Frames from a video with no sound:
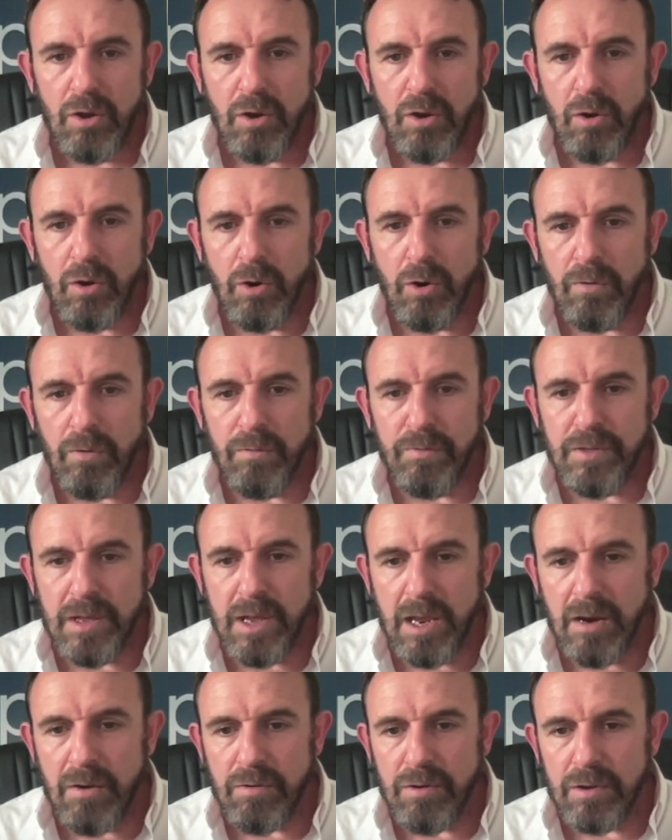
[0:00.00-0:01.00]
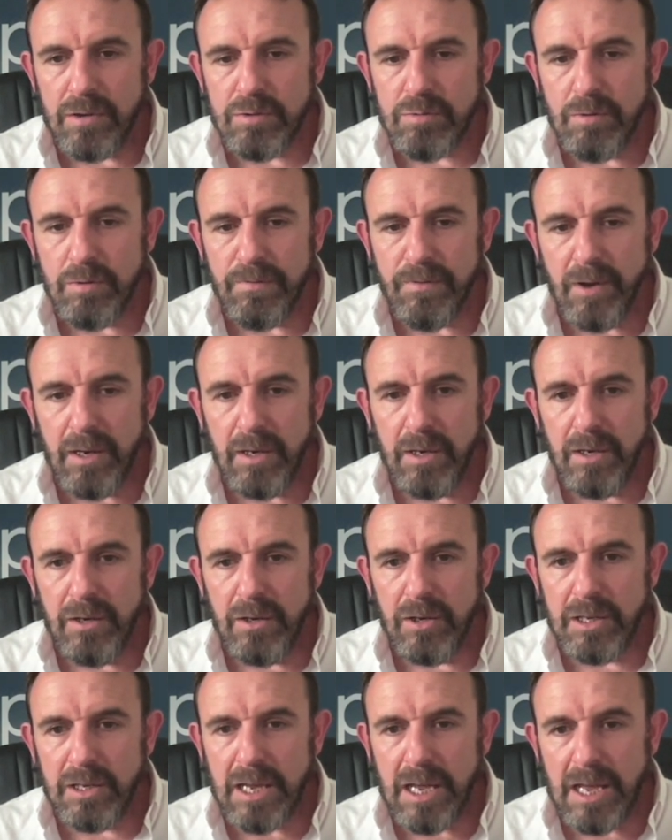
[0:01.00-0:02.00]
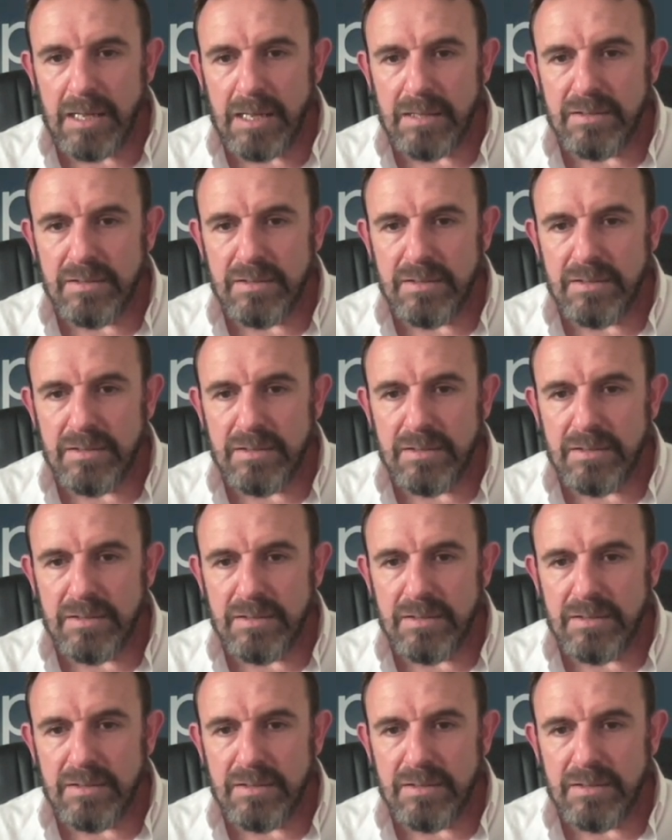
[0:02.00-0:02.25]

of the areas. So if I look at